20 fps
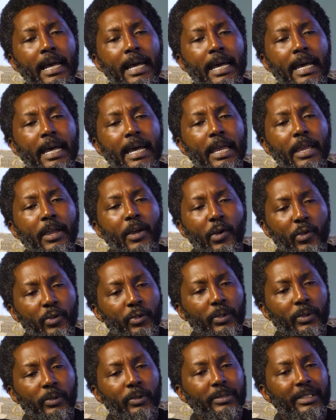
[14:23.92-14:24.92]
I
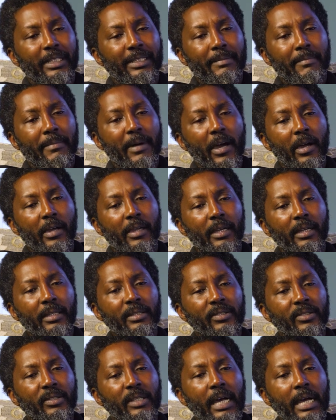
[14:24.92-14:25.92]
also looked at the
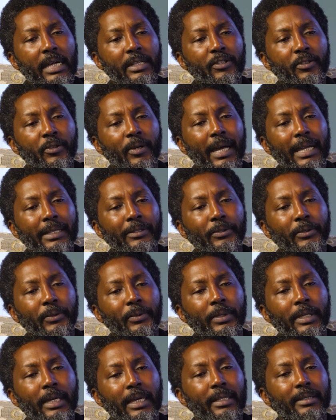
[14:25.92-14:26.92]
market. I tried to
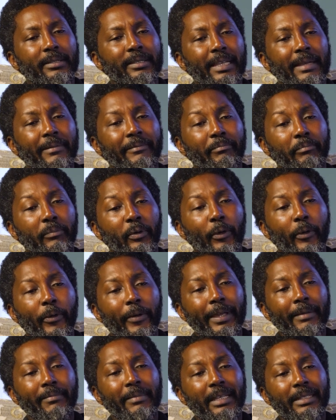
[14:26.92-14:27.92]
get
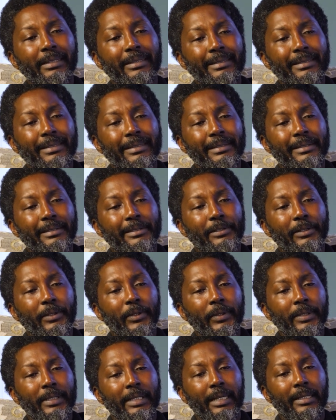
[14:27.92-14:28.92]
employment
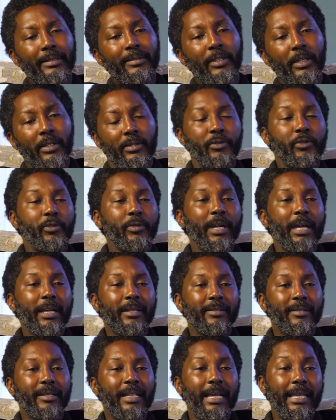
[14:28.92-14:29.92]
or get
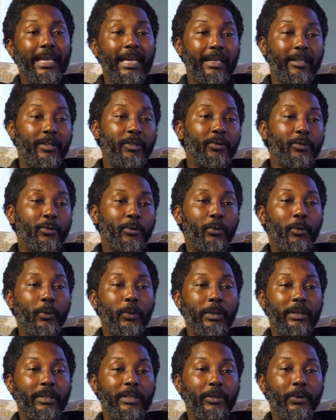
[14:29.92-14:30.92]
contracts like I used to
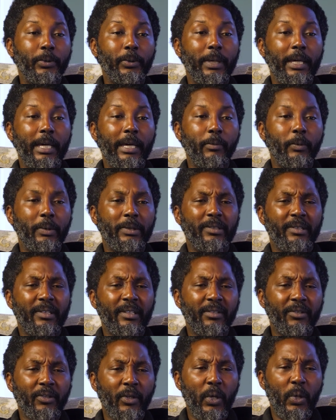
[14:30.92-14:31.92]
do in the UK with
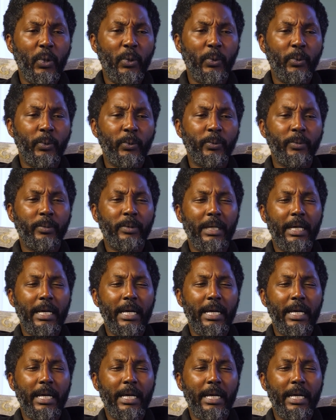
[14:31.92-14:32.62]
Cisco.